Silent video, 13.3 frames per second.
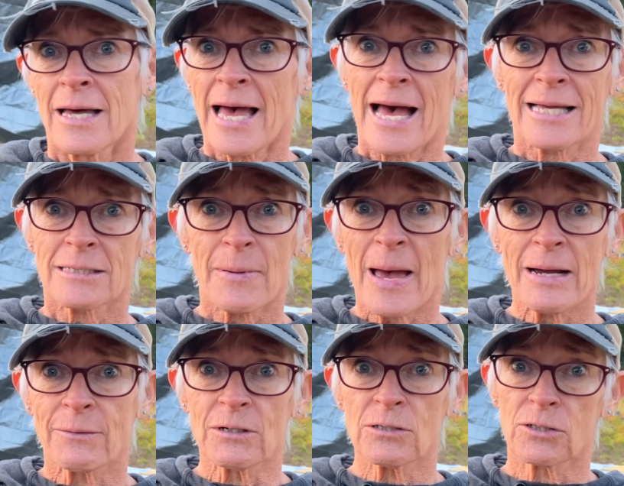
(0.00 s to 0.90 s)
ass
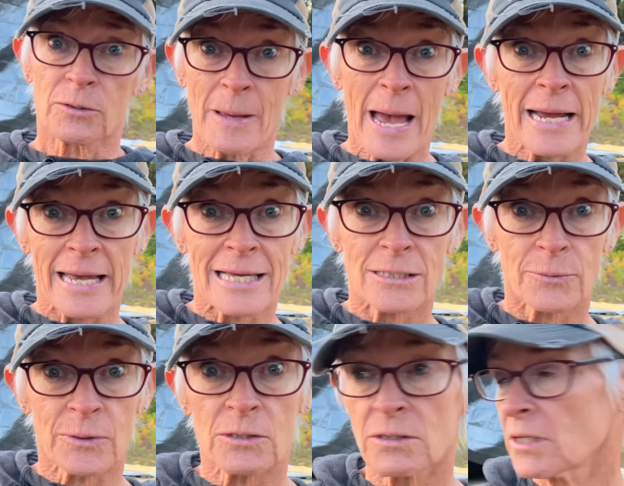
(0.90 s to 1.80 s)
backwards or back
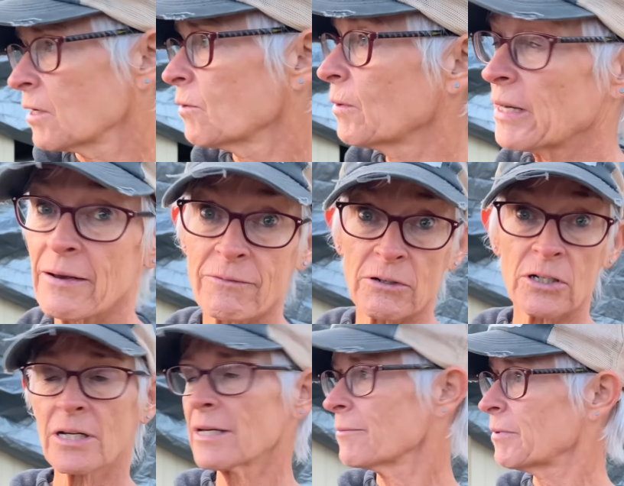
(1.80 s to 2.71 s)
asswards, whatever,
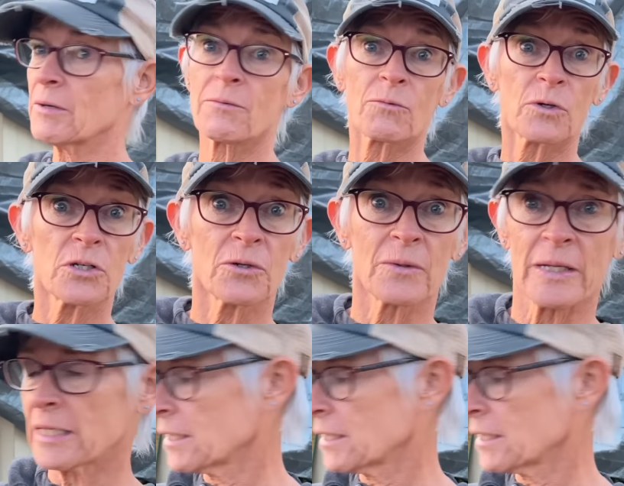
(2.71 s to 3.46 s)
but we're doing it.